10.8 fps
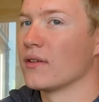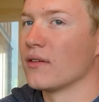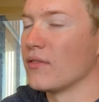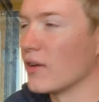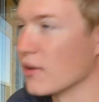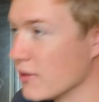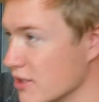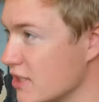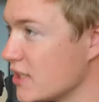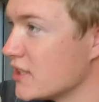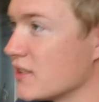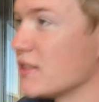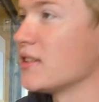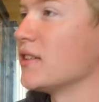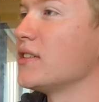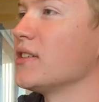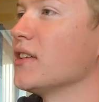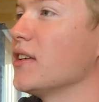following Jesus, essentially.